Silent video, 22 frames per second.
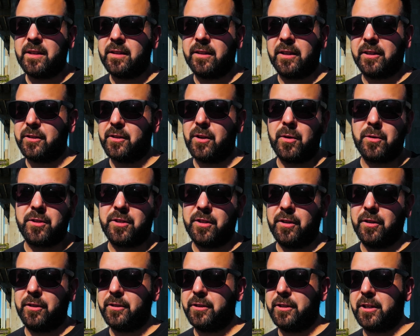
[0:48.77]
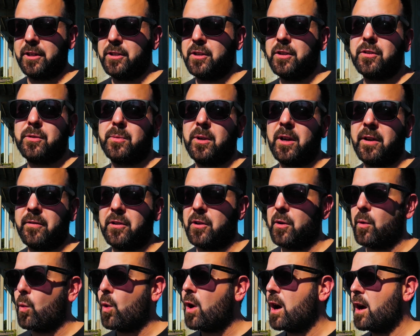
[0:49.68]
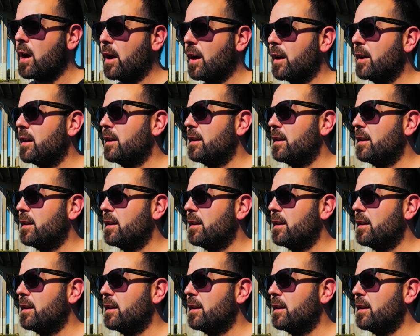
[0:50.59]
like no tilt. You can use whatever you want,